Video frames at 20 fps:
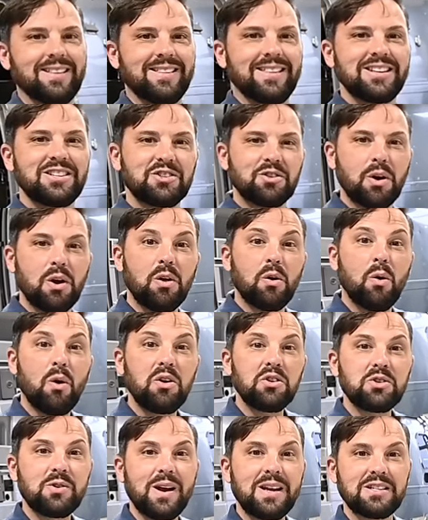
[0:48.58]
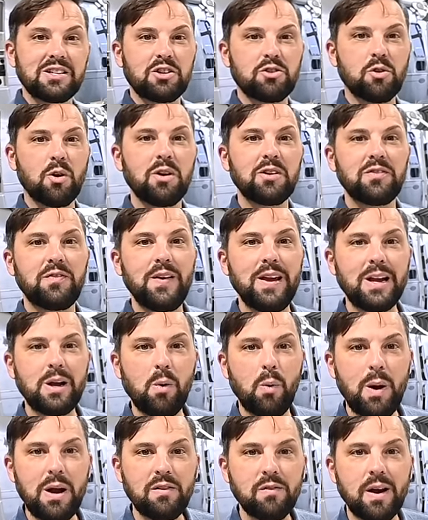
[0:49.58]
This trailer also has a gross
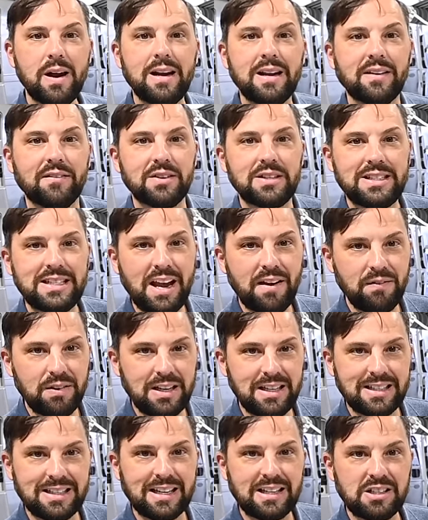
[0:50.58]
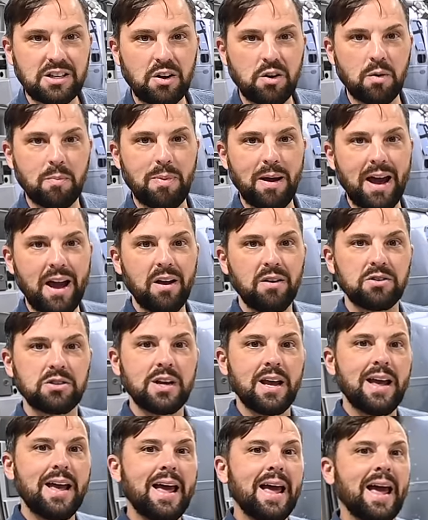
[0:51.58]
vehicle weight rating of 7,600
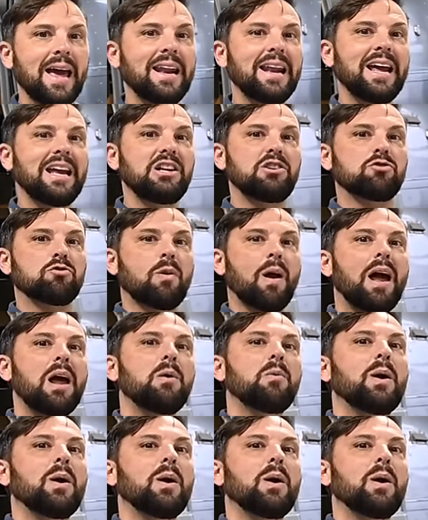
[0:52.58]
pounds and a dry